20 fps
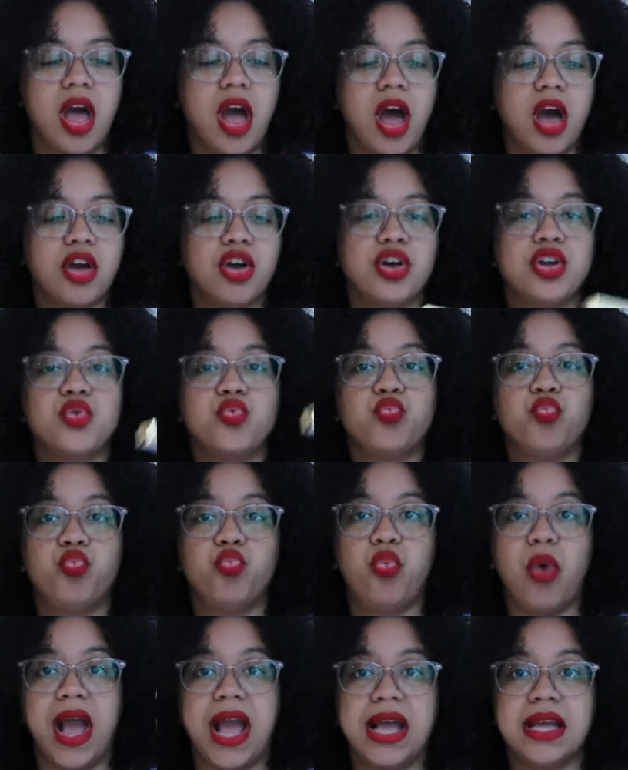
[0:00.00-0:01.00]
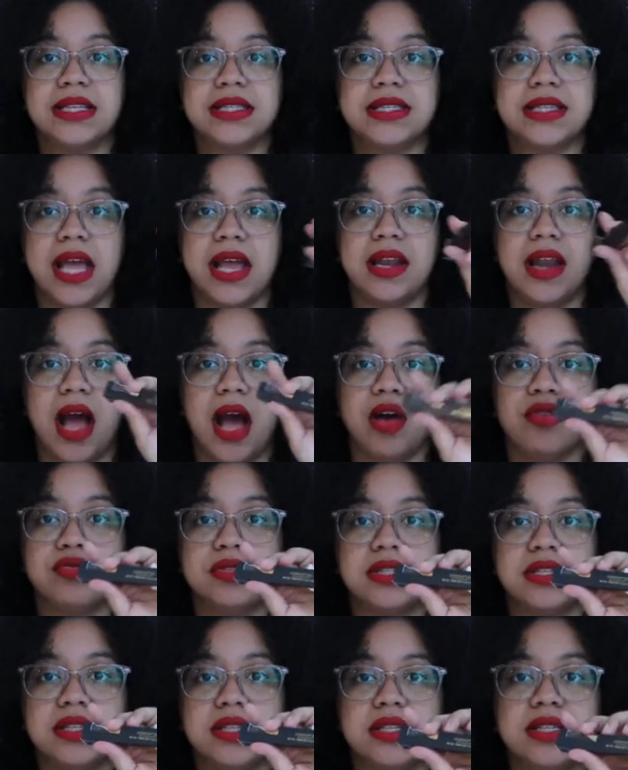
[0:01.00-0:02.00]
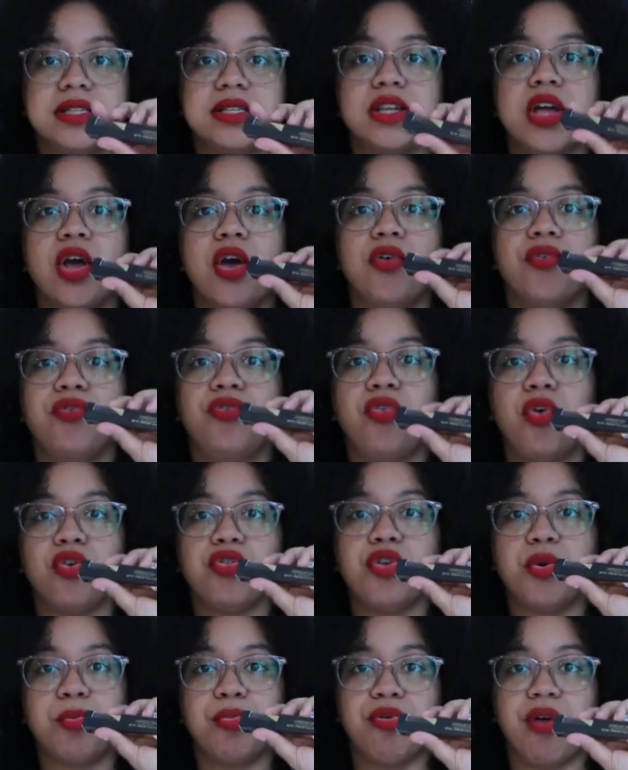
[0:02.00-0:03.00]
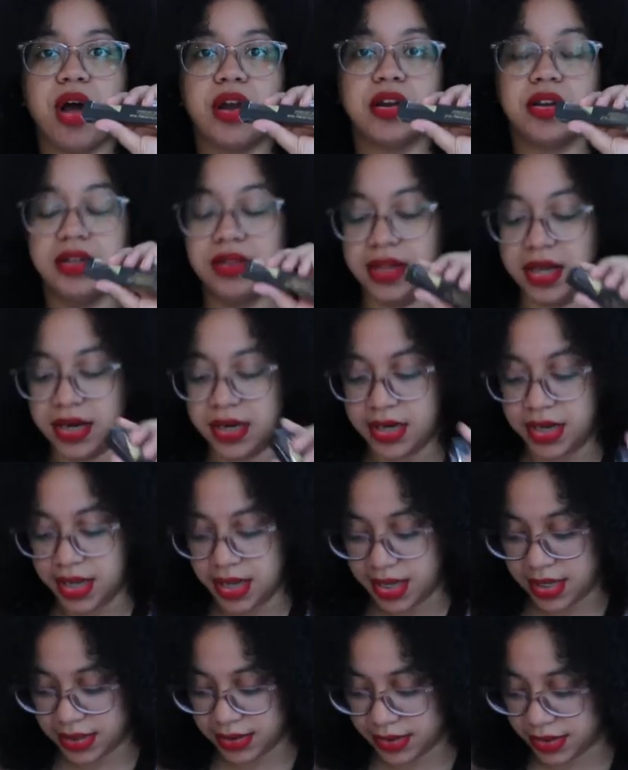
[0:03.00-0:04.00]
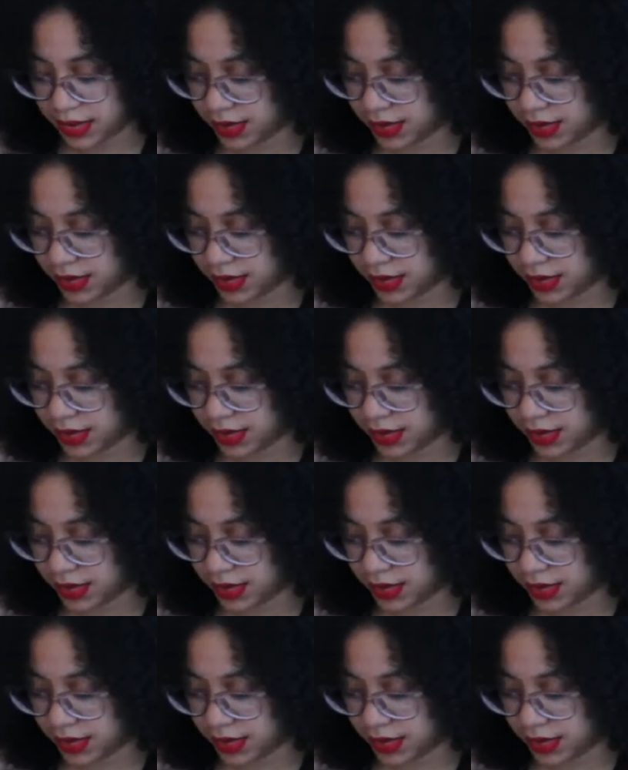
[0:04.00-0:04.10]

a good weight and ounces for the product that it is.